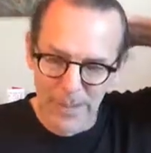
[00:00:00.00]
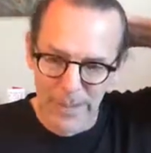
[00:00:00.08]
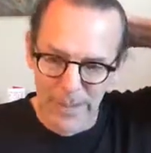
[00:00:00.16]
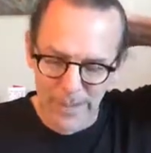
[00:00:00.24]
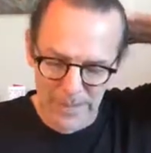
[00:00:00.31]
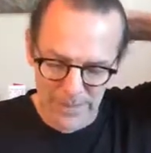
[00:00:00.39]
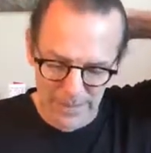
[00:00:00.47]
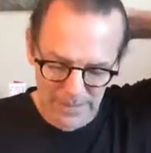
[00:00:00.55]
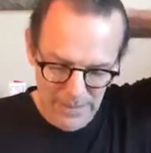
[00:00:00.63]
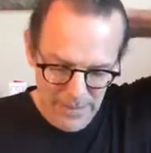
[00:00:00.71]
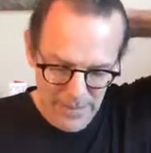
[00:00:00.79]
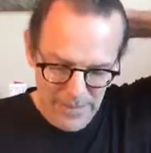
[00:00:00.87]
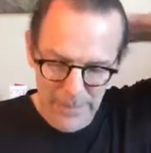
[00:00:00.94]
that
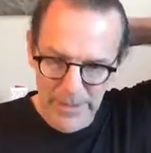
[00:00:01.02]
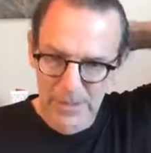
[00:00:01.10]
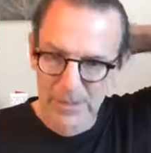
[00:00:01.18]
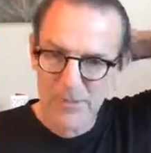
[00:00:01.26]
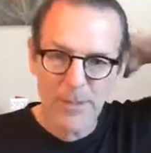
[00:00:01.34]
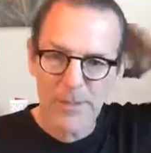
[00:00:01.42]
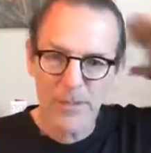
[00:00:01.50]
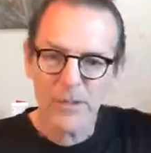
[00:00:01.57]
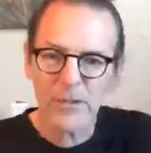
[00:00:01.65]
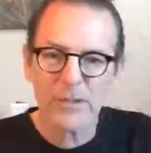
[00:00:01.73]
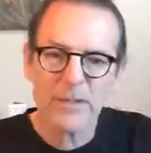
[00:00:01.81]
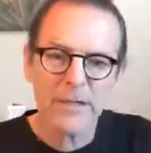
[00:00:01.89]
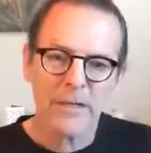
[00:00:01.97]
because people
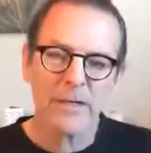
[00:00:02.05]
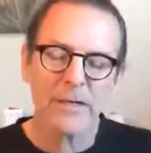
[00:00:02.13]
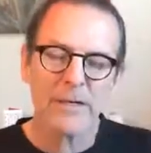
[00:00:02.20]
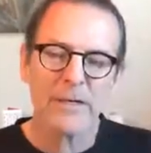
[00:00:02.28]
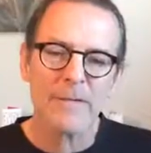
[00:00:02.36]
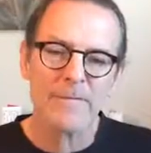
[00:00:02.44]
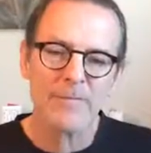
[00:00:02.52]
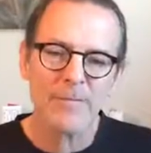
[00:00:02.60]
couldn't hear